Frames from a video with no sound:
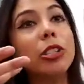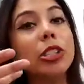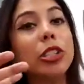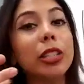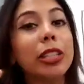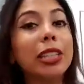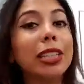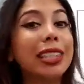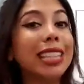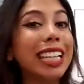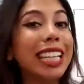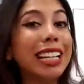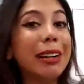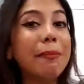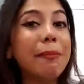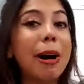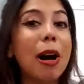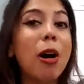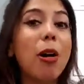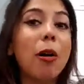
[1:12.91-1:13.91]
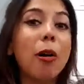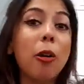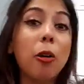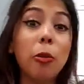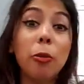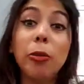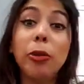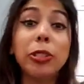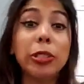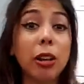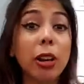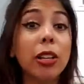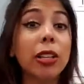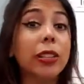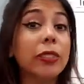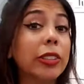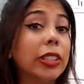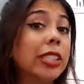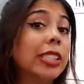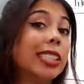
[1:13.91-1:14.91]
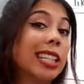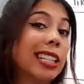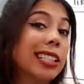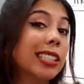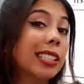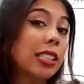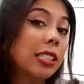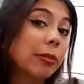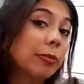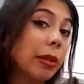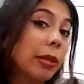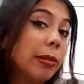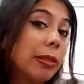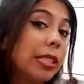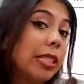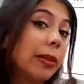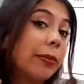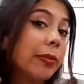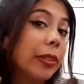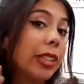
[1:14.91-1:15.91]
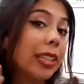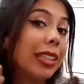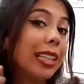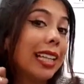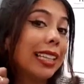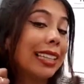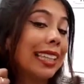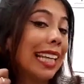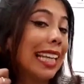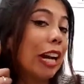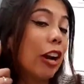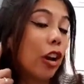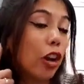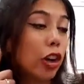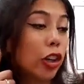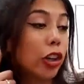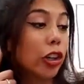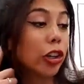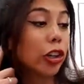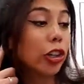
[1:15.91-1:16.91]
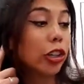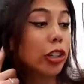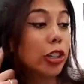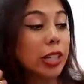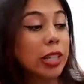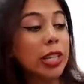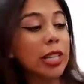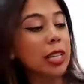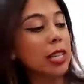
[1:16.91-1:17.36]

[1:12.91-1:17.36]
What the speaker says: So they think about almost all of their senses, maybe something that they heard.